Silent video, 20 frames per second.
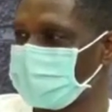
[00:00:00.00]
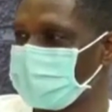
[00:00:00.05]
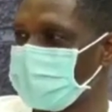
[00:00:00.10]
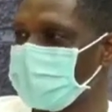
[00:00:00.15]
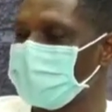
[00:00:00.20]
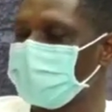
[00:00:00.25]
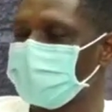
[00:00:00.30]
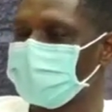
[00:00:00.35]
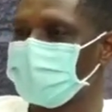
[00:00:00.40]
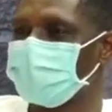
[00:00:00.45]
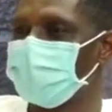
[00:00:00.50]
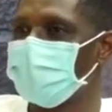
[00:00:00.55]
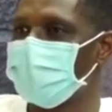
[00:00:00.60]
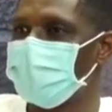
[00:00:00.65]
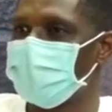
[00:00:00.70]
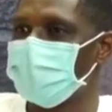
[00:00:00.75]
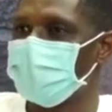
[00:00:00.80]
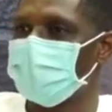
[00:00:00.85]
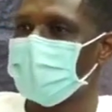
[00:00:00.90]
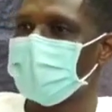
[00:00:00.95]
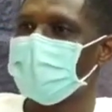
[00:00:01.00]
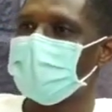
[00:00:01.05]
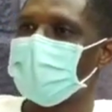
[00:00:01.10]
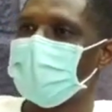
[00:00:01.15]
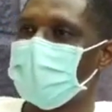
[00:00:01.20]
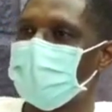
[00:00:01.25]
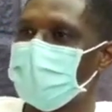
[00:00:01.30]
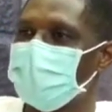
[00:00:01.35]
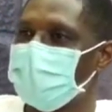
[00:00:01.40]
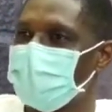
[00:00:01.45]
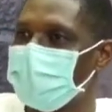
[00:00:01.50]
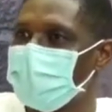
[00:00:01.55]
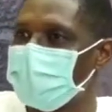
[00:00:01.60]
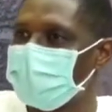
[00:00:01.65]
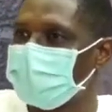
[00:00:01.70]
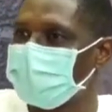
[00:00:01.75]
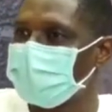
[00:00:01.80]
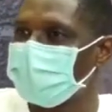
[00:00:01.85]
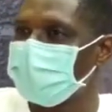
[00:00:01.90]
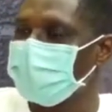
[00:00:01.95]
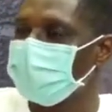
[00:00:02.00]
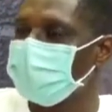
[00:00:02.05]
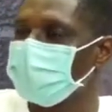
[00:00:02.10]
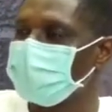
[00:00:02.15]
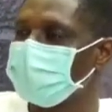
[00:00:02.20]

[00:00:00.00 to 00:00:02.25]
So a man would